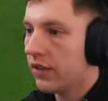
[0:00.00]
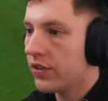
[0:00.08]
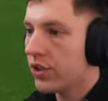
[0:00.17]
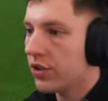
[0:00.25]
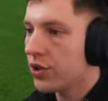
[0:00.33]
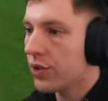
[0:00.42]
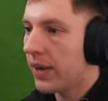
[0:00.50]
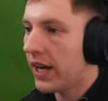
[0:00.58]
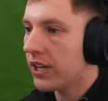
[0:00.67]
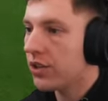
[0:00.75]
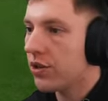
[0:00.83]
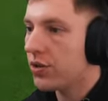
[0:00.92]
Iversen, use your
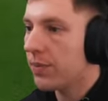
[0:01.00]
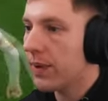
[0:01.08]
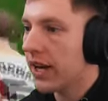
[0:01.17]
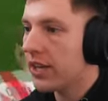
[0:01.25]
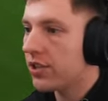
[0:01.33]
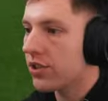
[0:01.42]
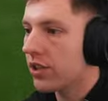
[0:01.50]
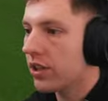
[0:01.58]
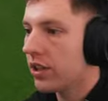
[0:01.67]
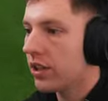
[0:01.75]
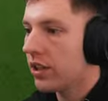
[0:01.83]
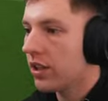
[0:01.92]
pace, use your pace.
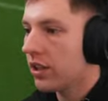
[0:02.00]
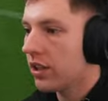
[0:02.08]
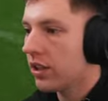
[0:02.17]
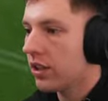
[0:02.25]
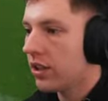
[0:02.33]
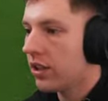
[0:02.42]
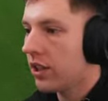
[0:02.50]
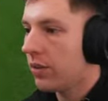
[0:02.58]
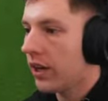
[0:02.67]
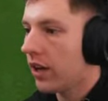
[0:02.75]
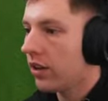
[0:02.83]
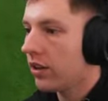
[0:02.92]
There
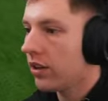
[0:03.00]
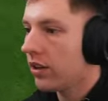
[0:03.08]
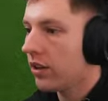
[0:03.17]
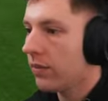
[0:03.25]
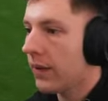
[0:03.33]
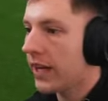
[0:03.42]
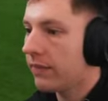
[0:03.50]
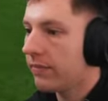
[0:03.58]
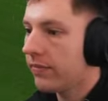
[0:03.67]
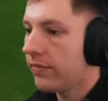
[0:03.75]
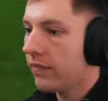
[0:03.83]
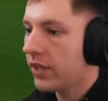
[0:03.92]
we go. Beat
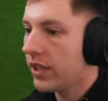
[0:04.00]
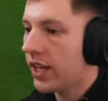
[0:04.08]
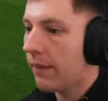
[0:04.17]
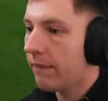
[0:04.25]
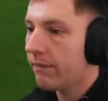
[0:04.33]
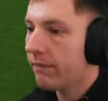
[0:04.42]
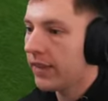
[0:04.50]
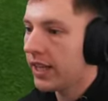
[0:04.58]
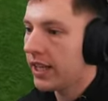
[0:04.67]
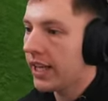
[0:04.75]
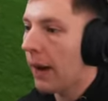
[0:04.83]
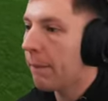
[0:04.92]
him. Yep.
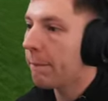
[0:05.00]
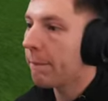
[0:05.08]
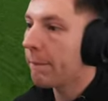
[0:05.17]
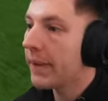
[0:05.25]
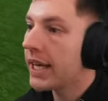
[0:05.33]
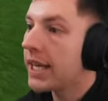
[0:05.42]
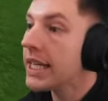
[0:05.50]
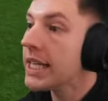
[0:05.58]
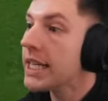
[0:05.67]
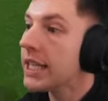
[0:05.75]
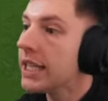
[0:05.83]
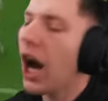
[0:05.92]
Yep!
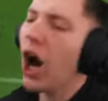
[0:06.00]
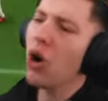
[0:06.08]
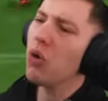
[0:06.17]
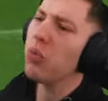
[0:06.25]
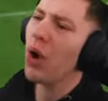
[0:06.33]
No!